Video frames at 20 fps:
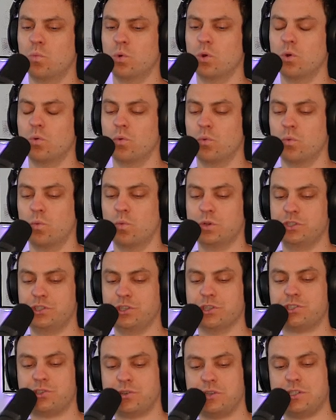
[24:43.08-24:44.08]
w- was
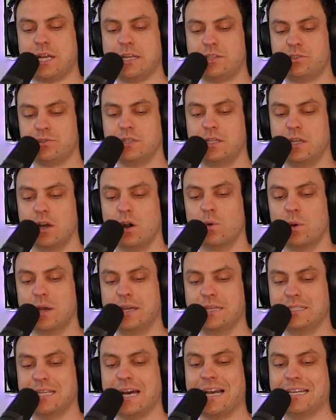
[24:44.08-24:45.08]
your trajectory
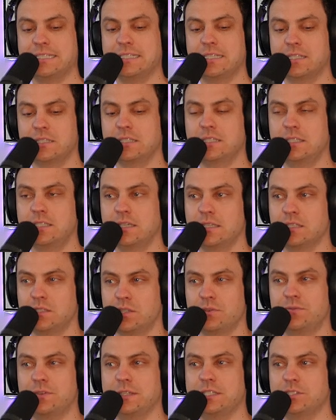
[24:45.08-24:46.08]
always ideally
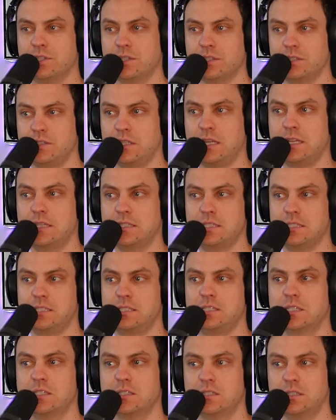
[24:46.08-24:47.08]
into features, and is it
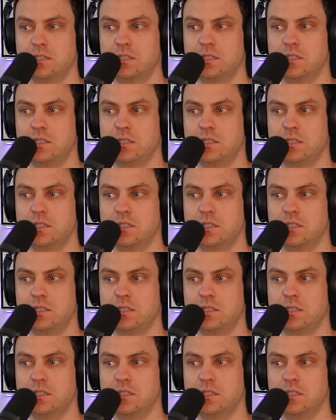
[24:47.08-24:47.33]
still?